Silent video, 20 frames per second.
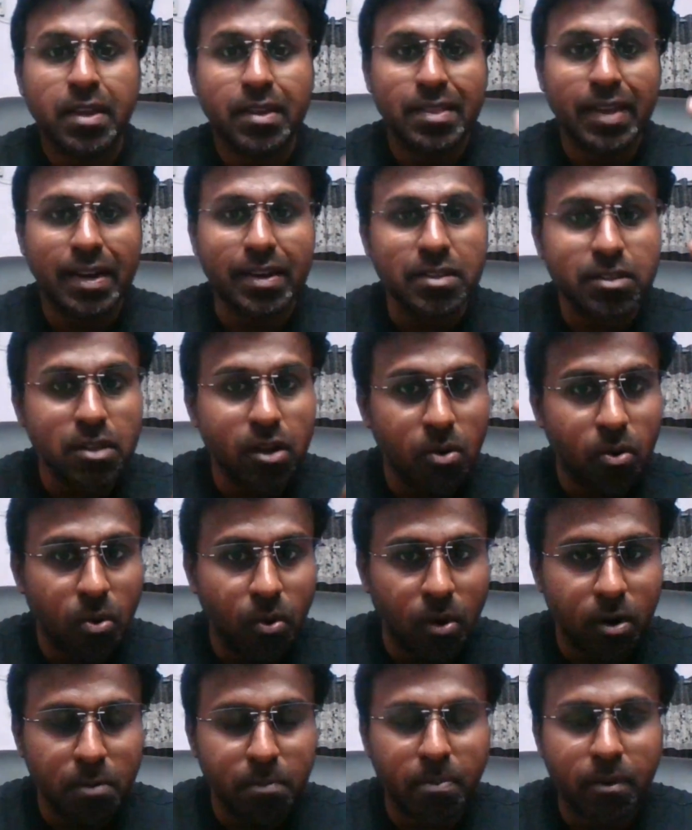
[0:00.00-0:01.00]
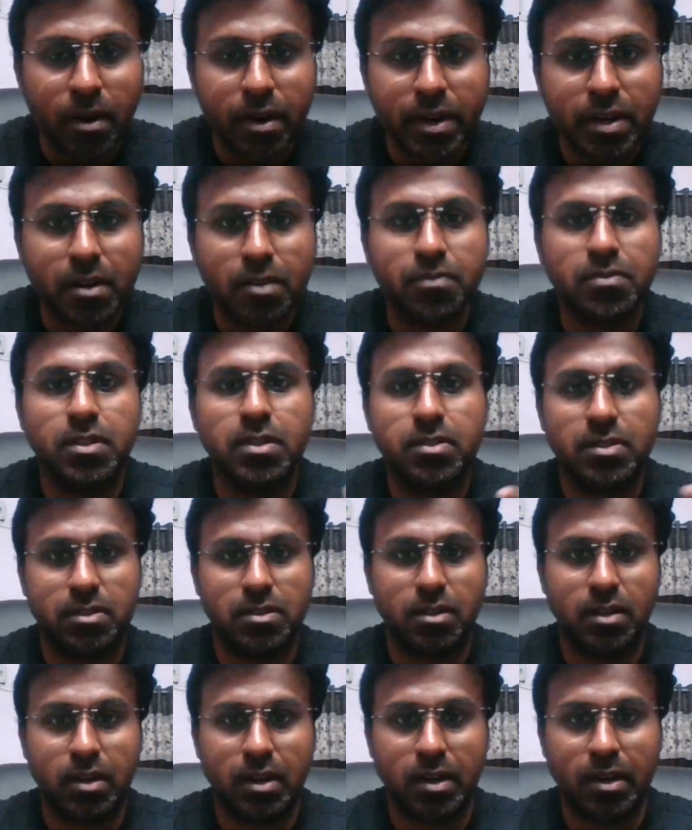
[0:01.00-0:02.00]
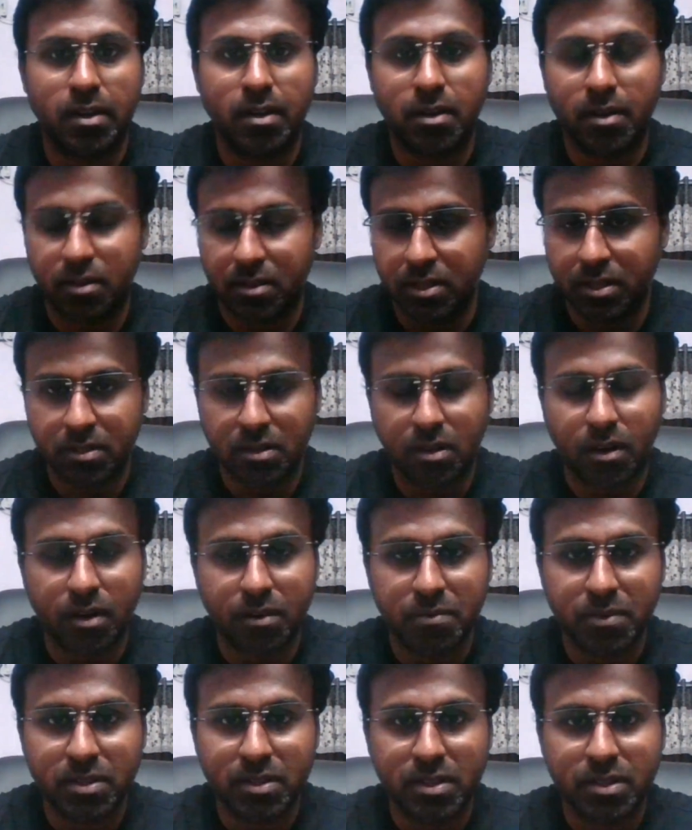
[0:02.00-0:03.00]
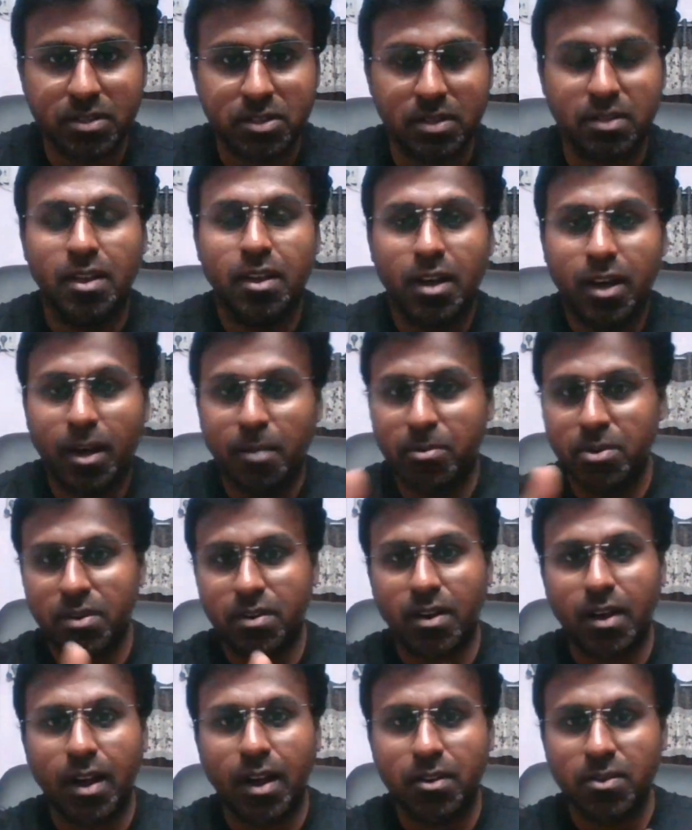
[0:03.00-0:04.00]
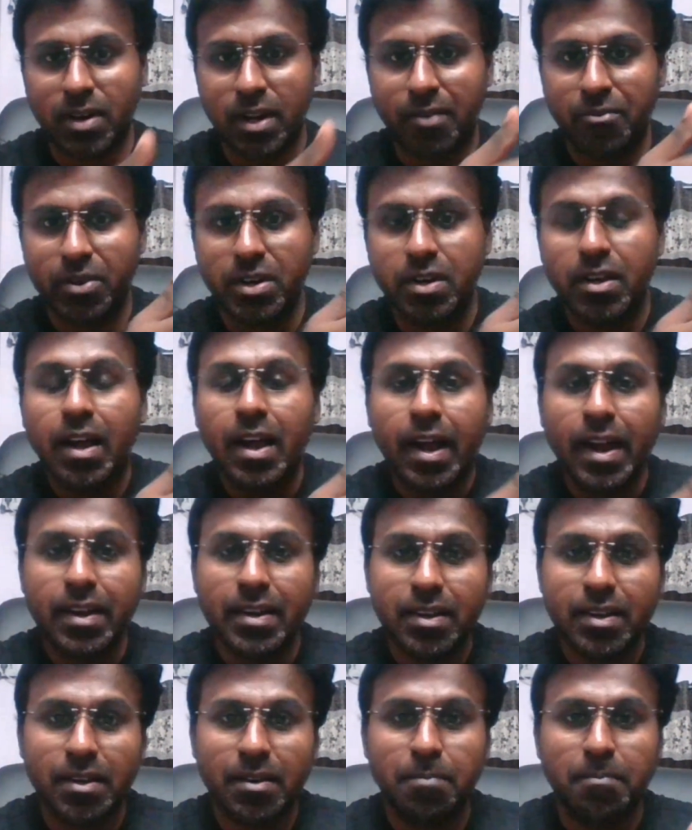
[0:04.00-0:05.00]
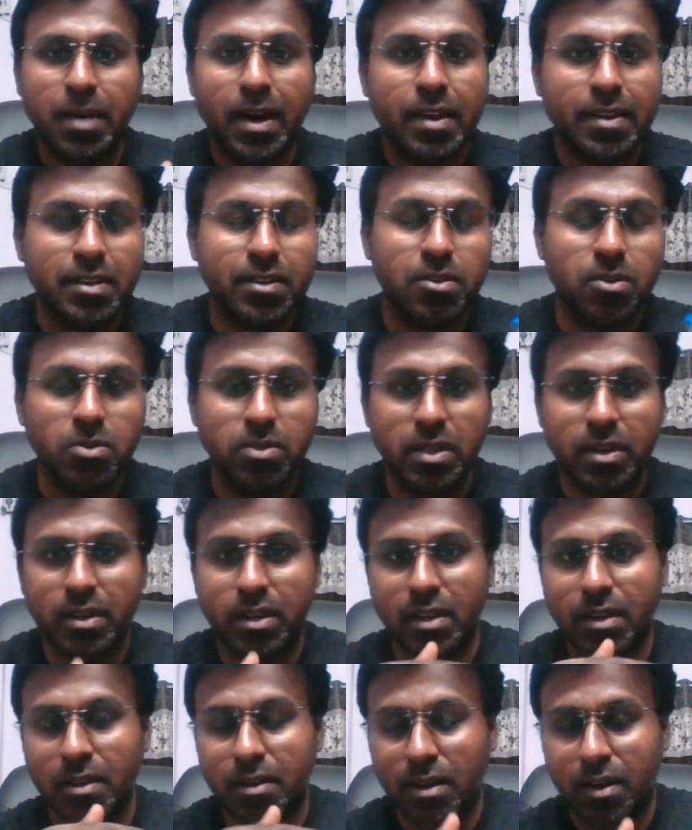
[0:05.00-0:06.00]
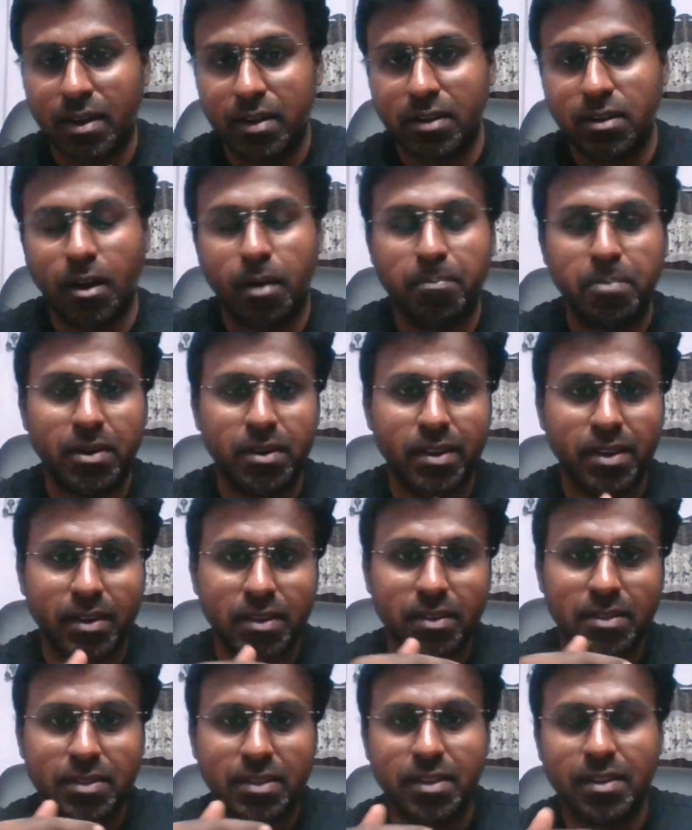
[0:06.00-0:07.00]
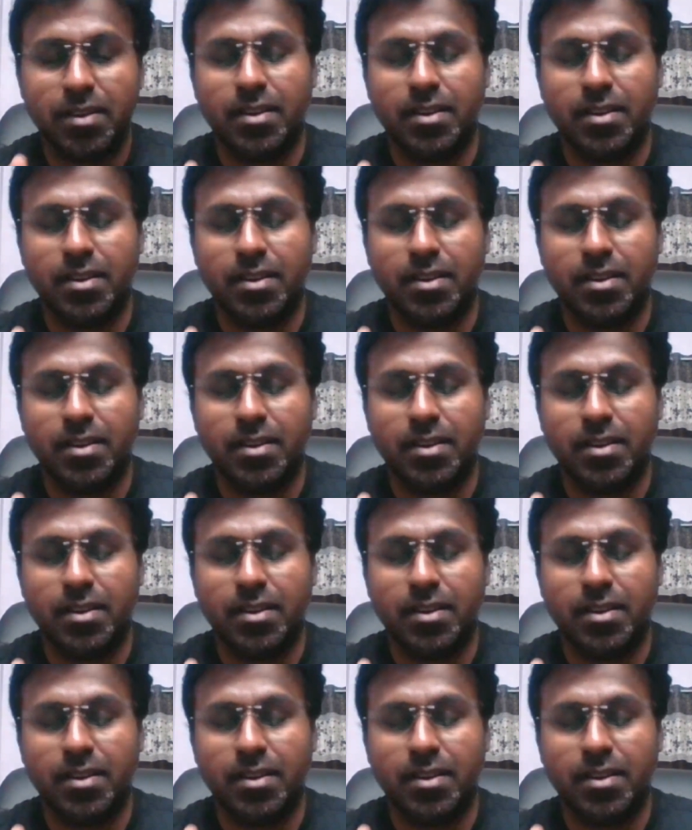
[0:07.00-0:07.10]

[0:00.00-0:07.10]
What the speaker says: That is the whole point of this this conversation about Rahul Dravid and Martin Luther King and Copernicus